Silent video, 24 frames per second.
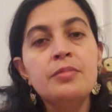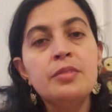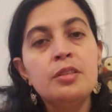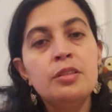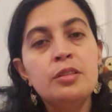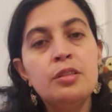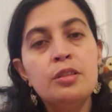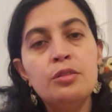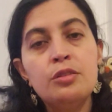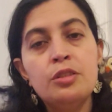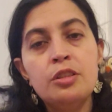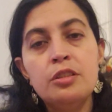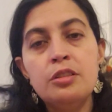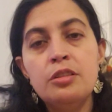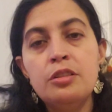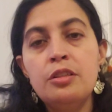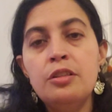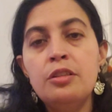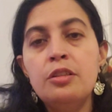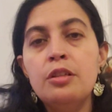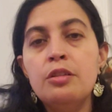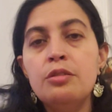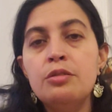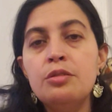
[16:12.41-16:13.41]
So just so
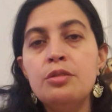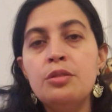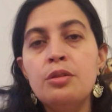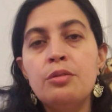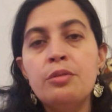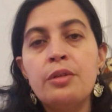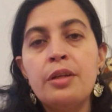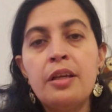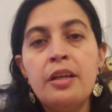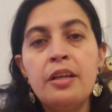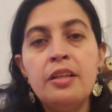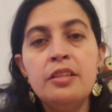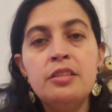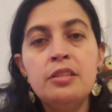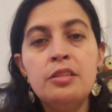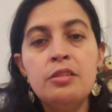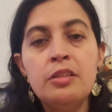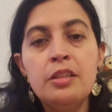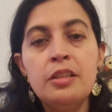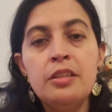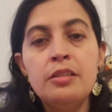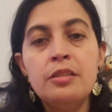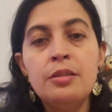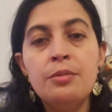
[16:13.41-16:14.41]
you know, so in case you
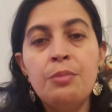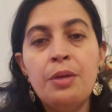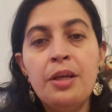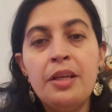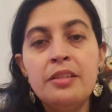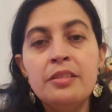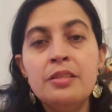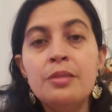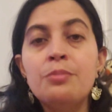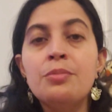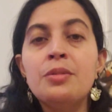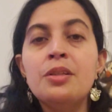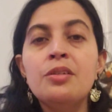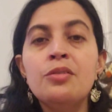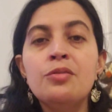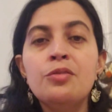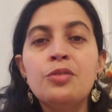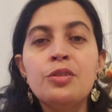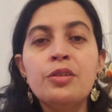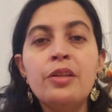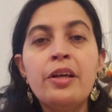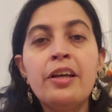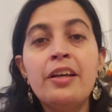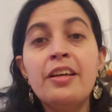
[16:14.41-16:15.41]
need to make something
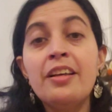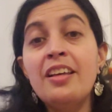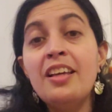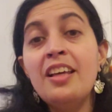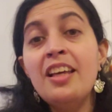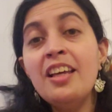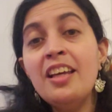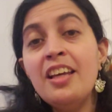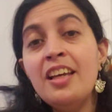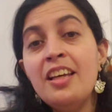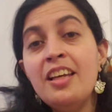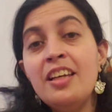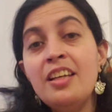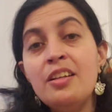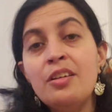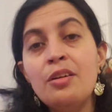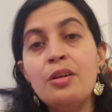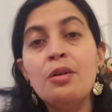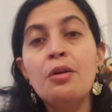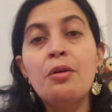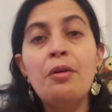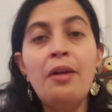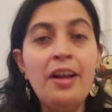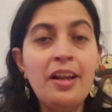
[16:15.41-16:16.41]
for like a kid
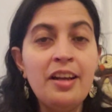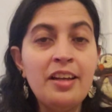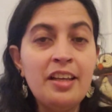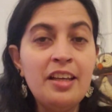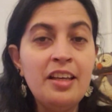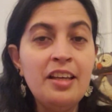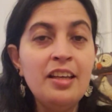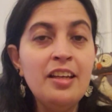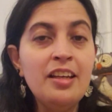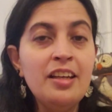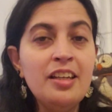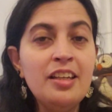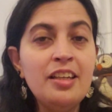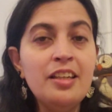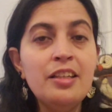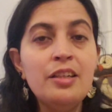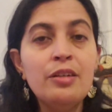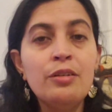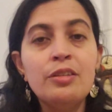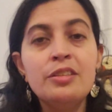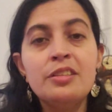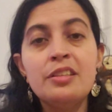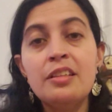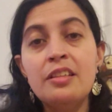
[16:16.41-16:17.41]
or a grandkid
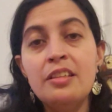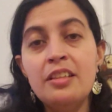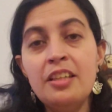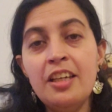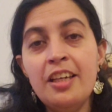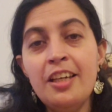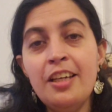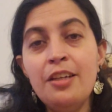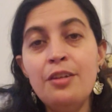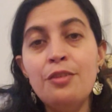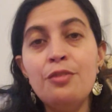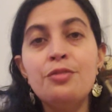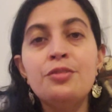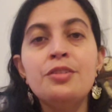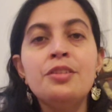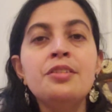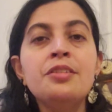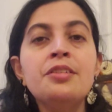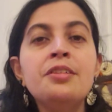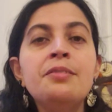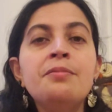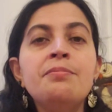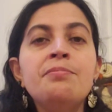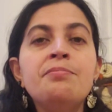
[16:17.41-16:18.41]
or as a gift,
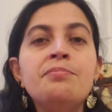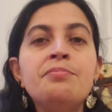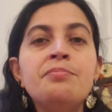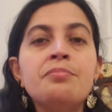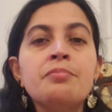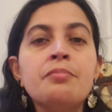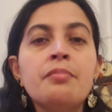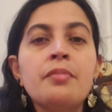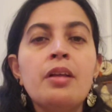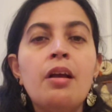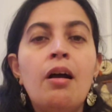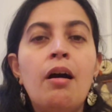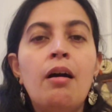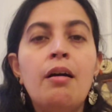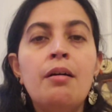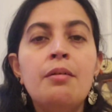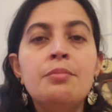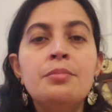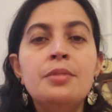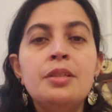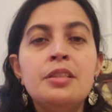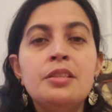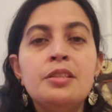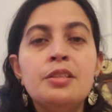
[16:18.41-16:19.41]

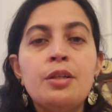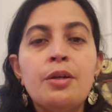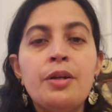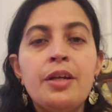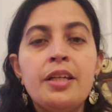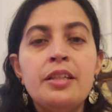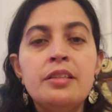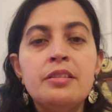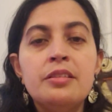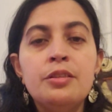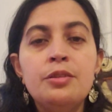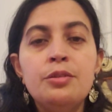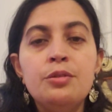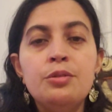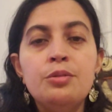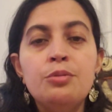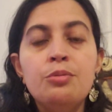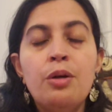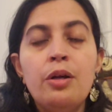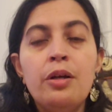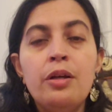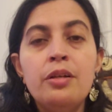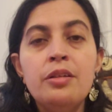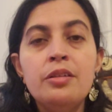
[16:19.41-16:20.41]
it's great
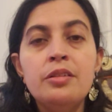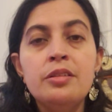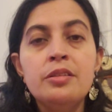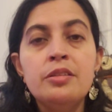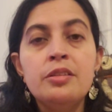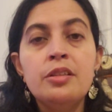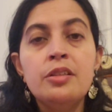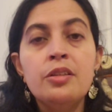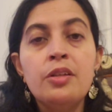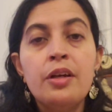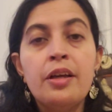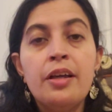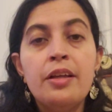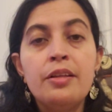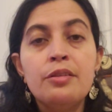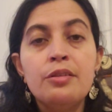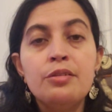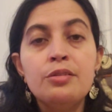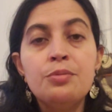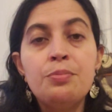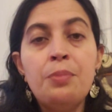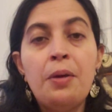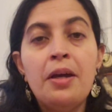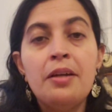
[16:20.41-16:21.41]
to look at
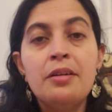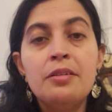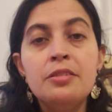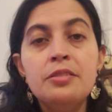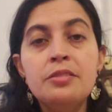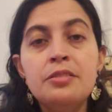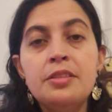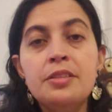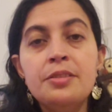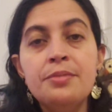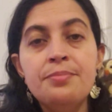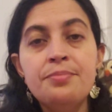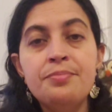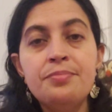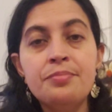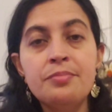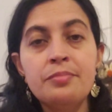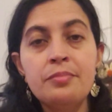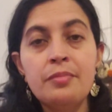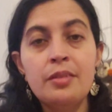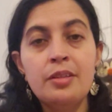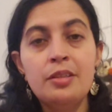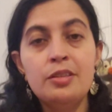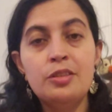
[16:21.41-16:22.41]
those patterns.
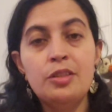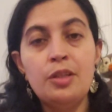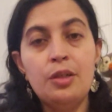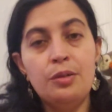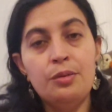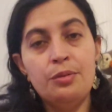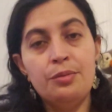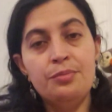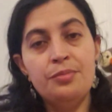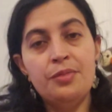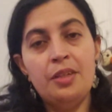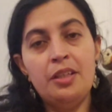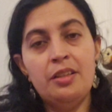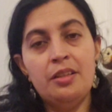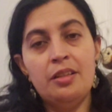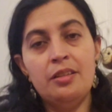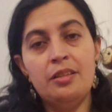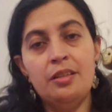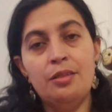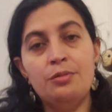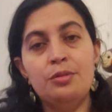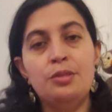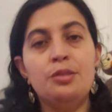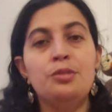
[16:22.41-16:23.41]
So I thought
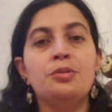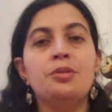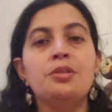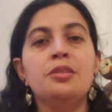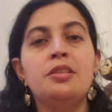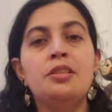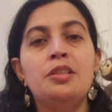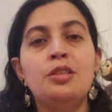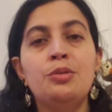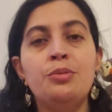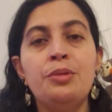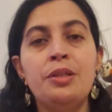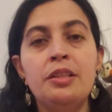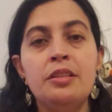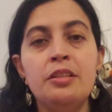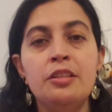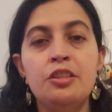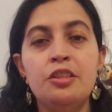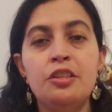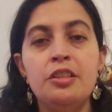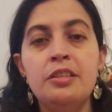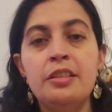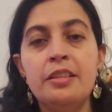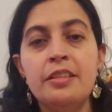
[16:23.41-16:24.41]
that was really sweet that
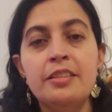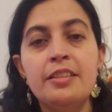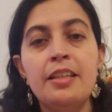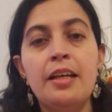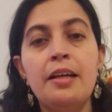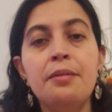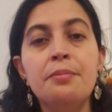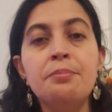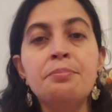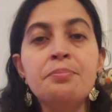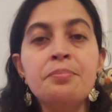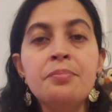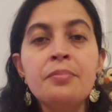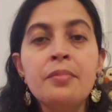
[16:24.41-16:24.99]
she does that.